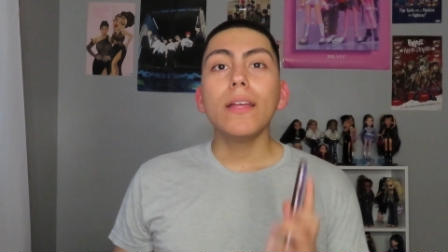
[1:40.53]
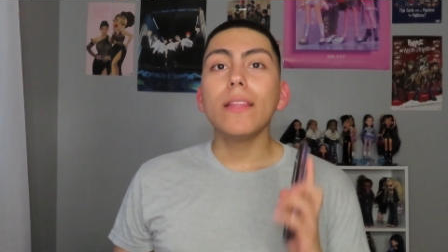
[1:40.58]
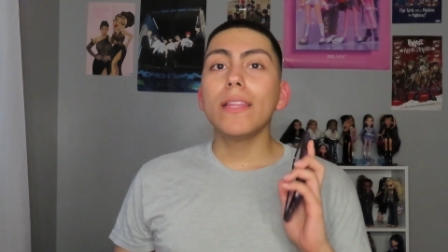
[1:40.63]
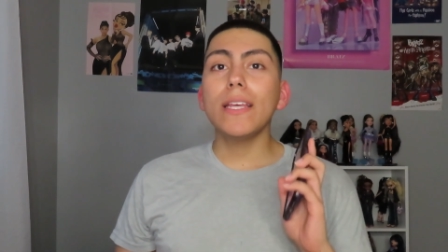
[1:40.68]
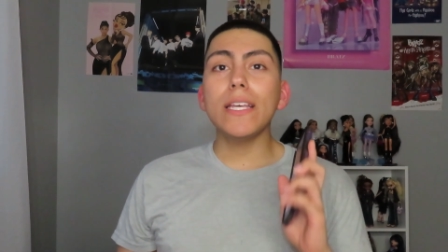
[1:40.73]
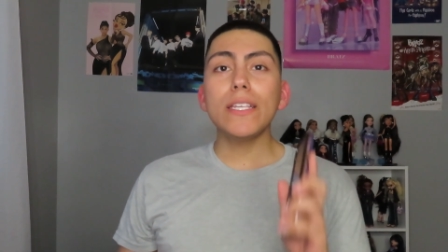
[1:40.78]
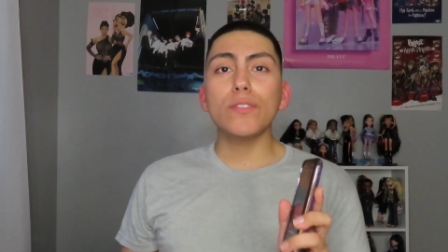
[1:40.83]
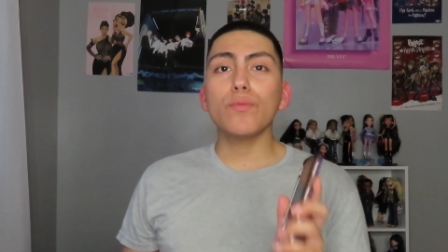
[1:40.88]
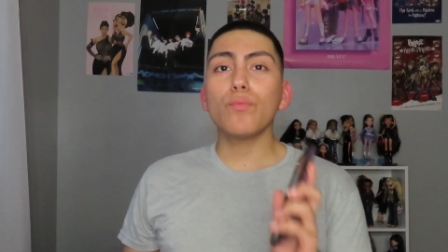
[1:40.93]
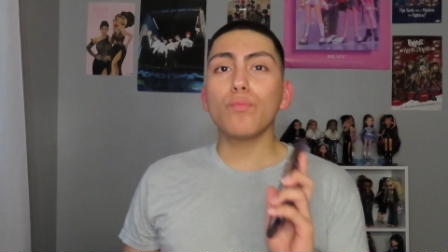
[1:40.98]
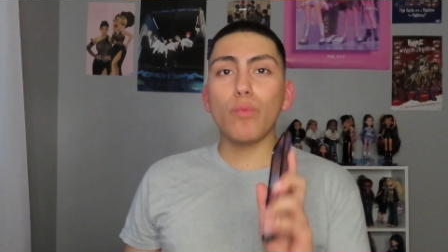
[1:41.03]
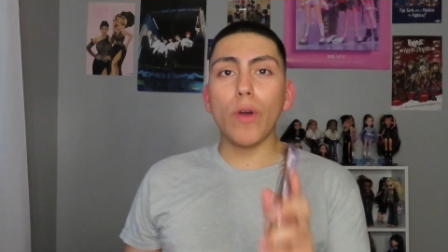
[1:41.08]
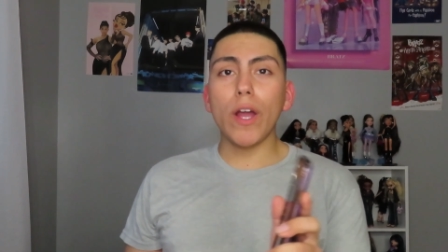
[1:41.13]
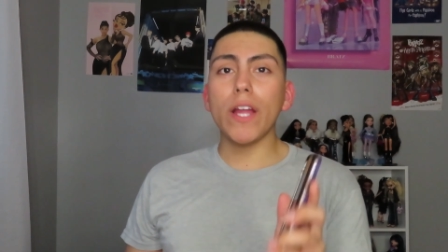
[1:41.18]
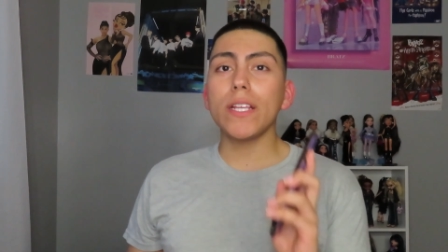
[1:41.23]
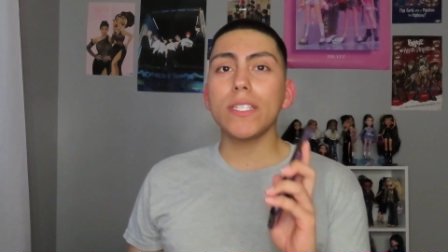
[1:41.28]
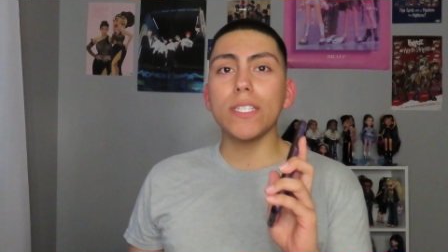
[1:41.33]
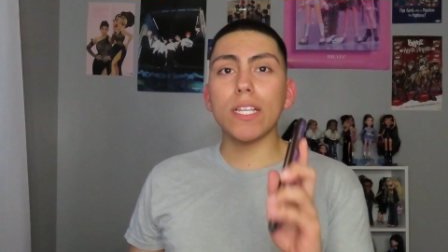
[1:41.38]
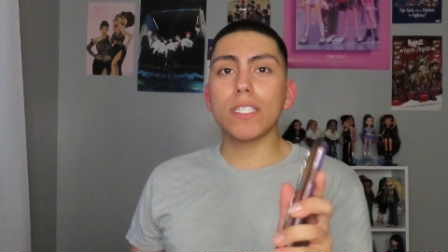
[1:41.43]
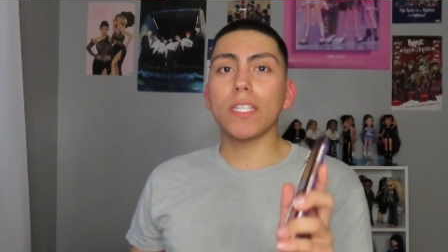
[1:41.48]
this
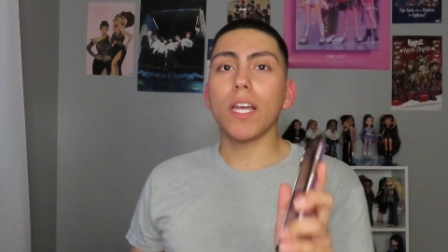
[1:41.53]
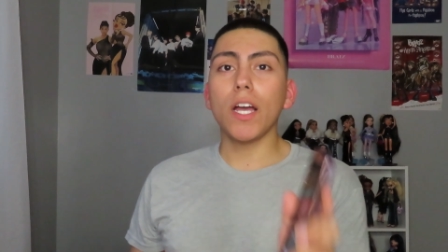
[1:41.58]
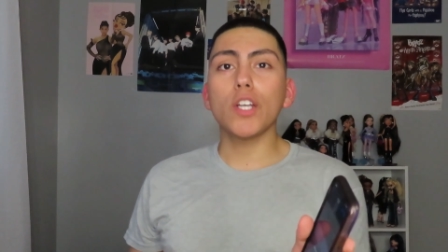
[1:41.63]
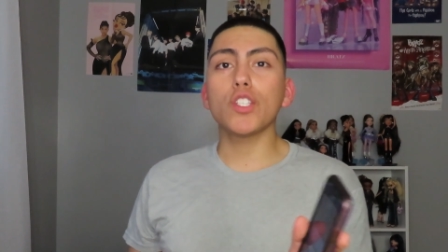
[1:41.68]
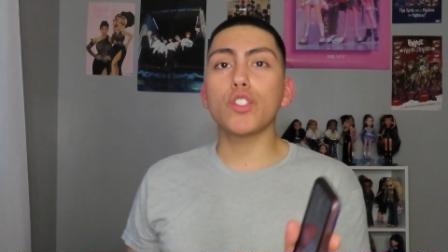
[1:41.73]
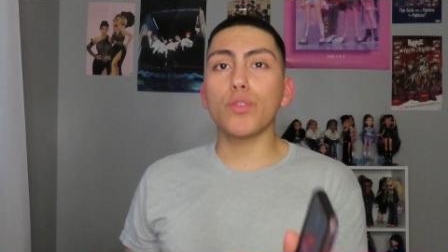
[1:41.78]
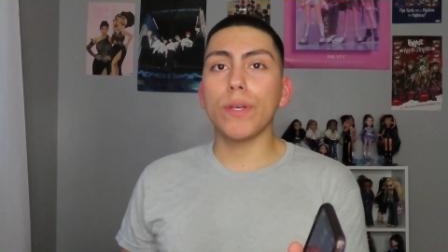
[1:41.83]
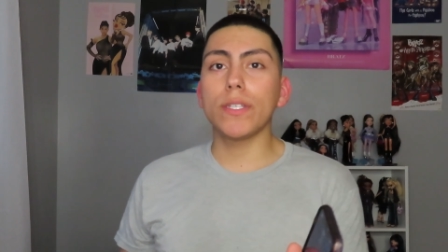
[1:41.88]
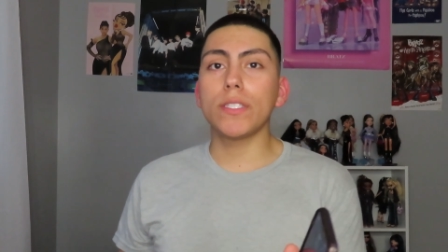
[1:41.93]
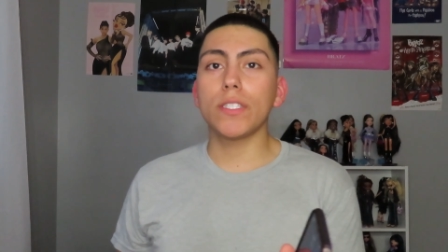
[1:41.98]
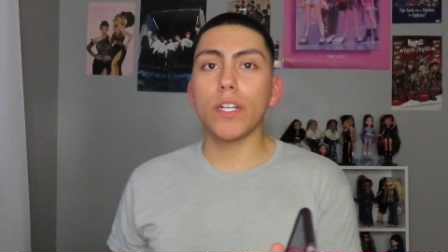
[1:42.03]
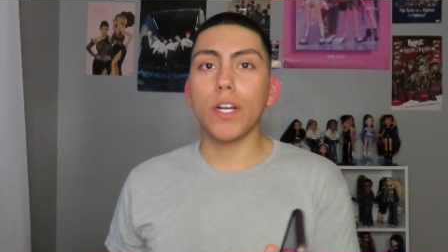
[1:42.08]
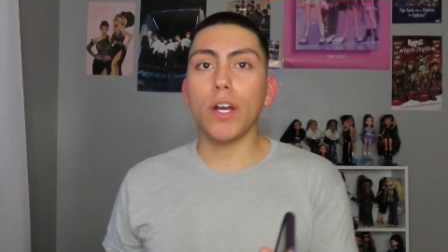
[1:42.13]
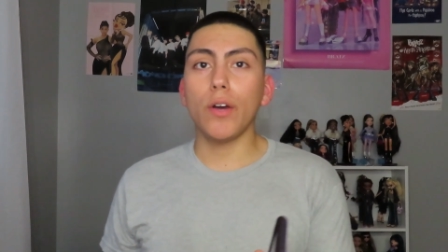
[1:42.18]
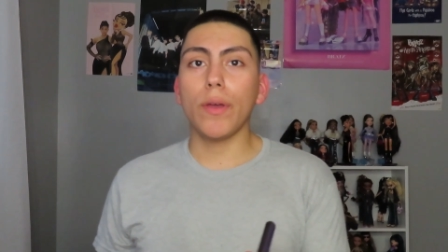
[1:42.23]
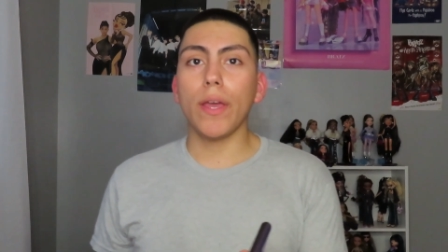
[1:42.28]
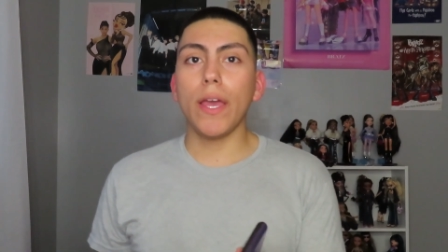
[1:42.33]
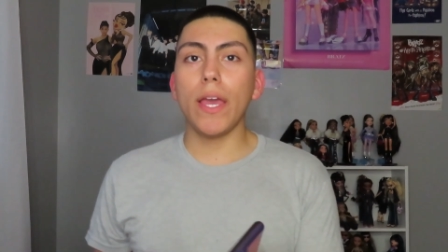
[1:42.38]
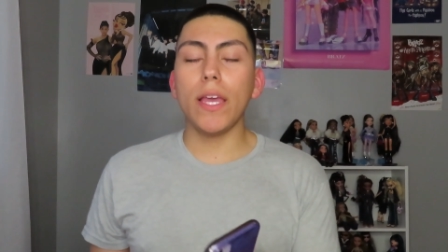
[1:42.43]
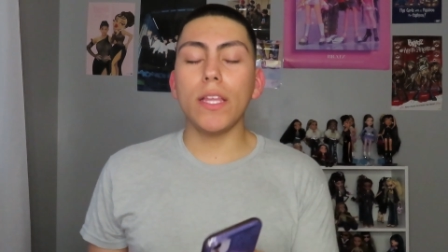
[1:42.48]
word is a tongue twister
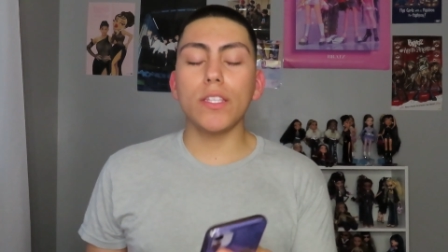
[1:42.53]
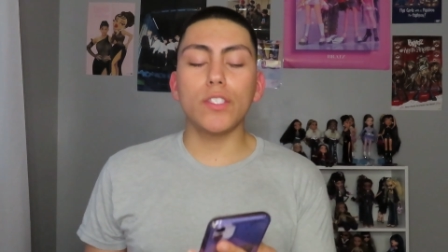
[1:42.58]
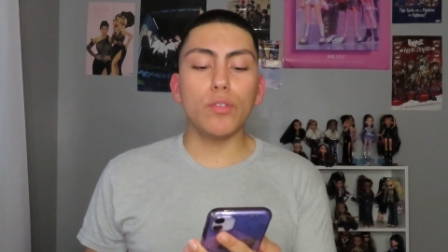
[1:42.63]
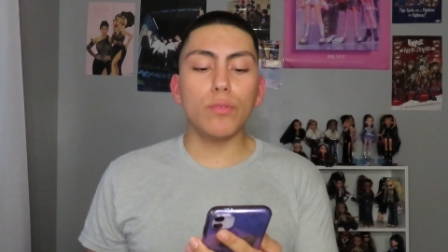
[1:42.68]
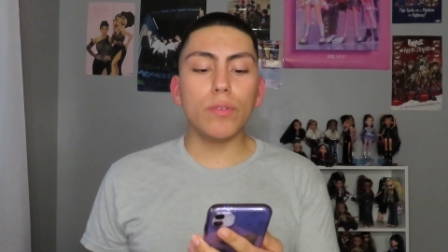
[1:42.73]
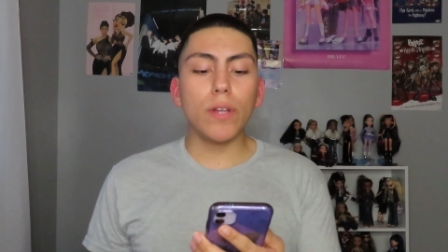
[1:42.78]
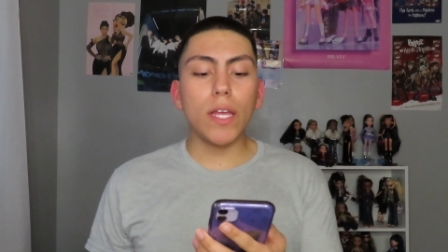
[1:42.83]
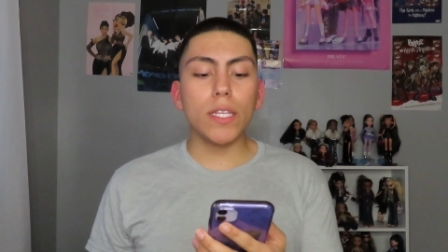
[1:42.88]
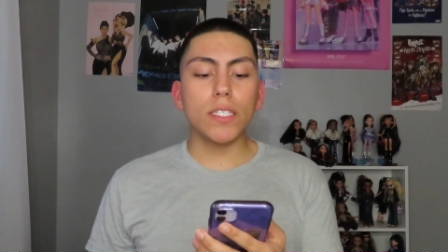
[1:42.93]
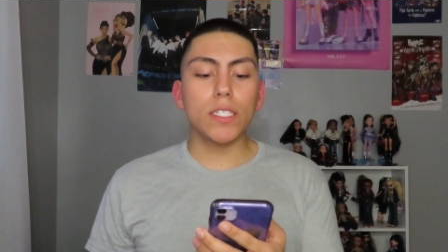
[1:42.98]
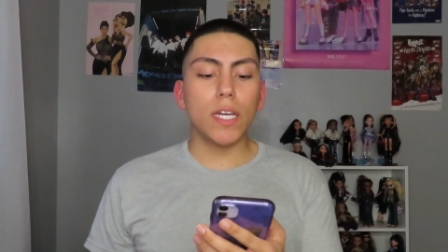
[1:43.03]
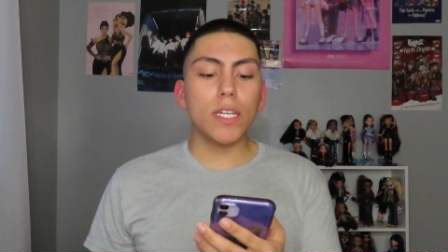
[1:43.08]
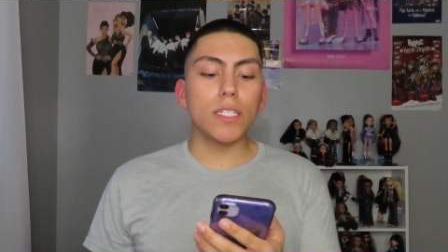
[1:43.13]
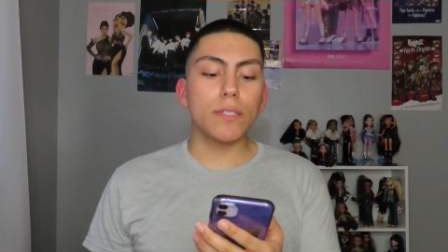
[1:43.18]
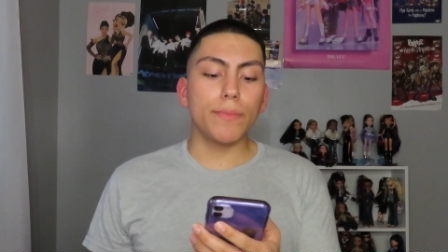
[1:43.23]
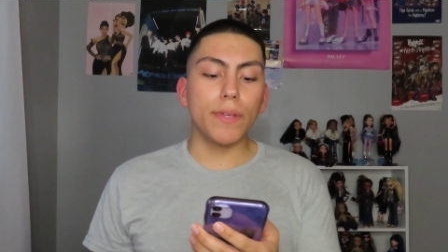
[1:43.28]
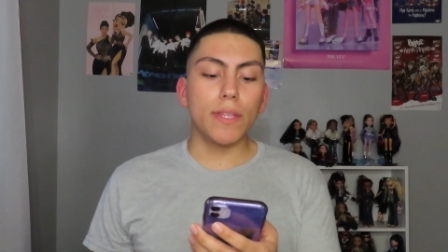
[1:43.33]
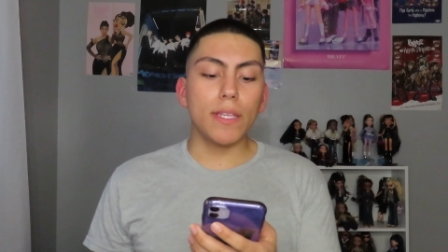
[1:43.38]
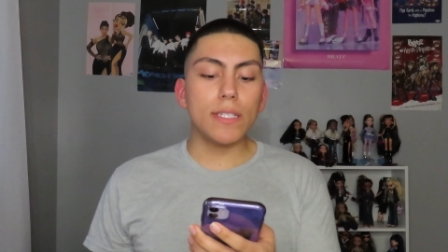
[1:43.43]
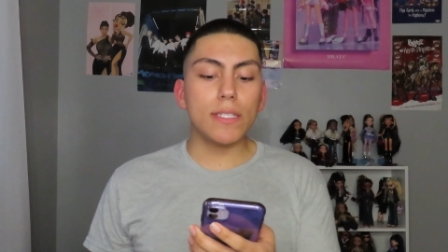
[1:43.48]
okay do not judge
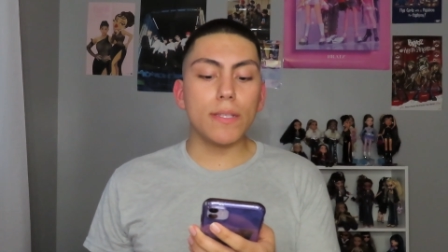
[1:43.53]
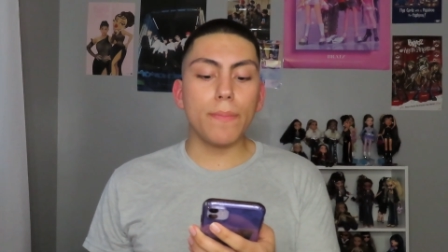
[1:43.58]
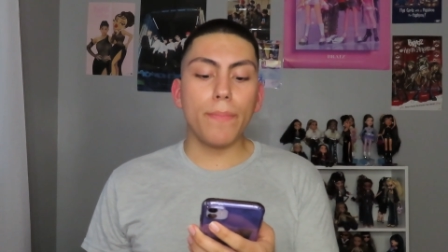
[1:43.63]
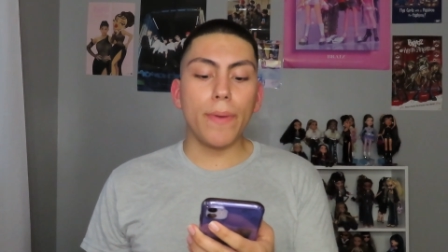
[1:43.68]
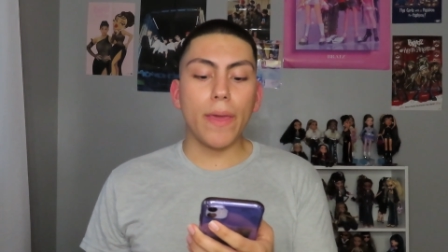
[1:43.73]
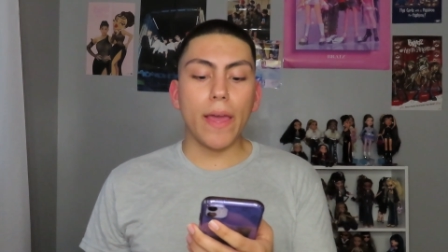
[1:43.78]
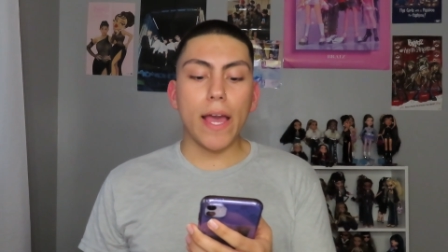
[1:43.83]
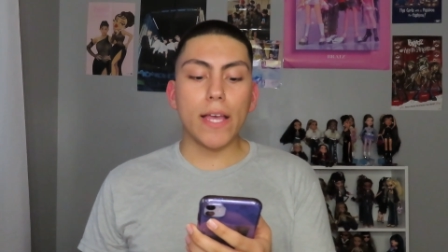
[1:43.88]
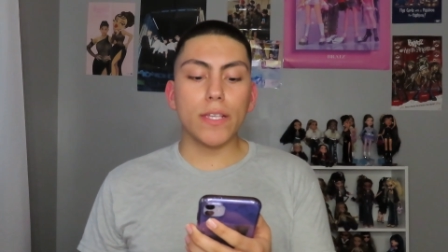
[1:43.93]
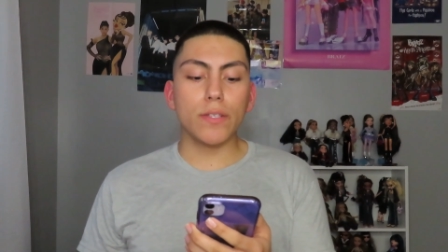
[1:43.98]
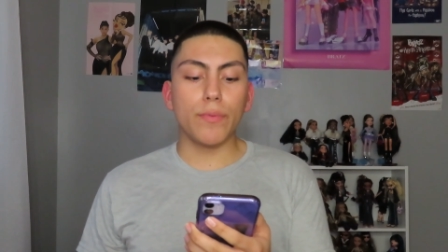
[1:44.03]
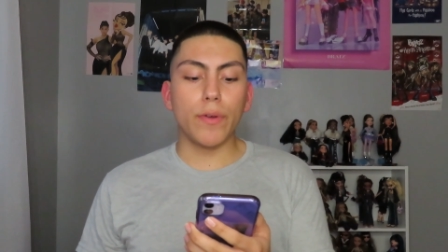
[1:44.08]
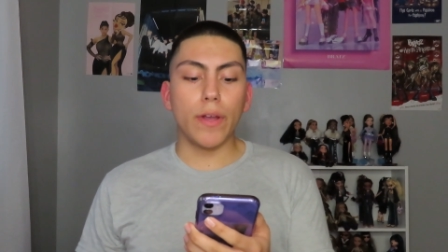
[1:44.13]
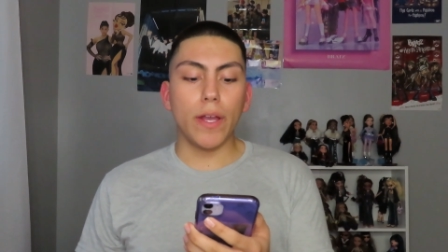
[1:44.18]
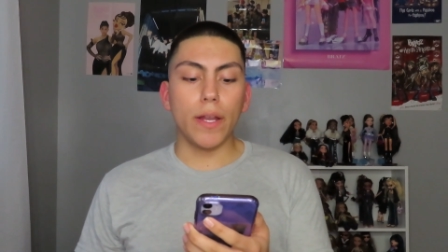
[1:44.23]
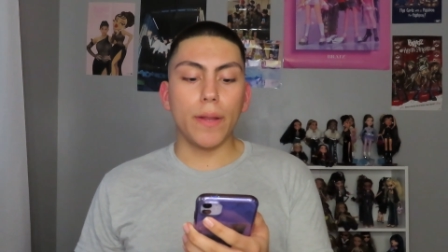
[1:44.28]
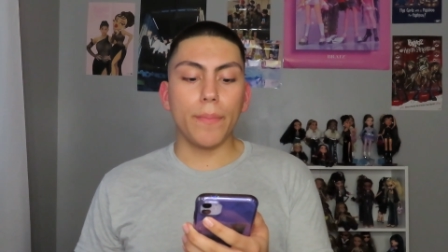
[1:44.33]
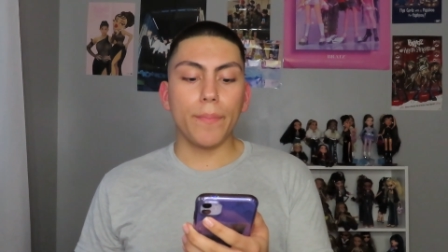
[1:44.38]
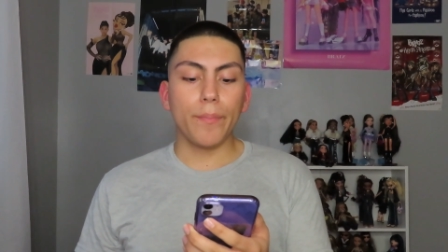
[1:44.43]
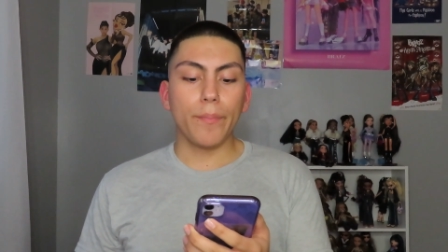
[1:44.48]
me this is a big ass
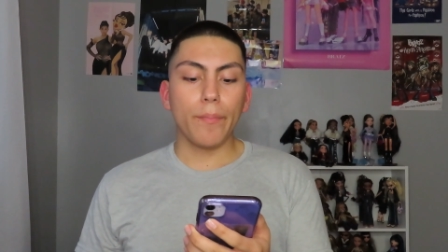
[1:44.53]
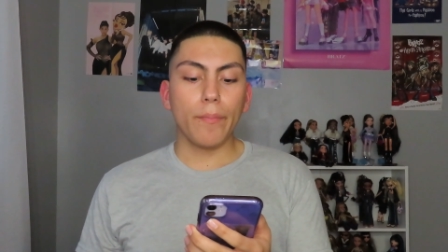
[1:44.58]
word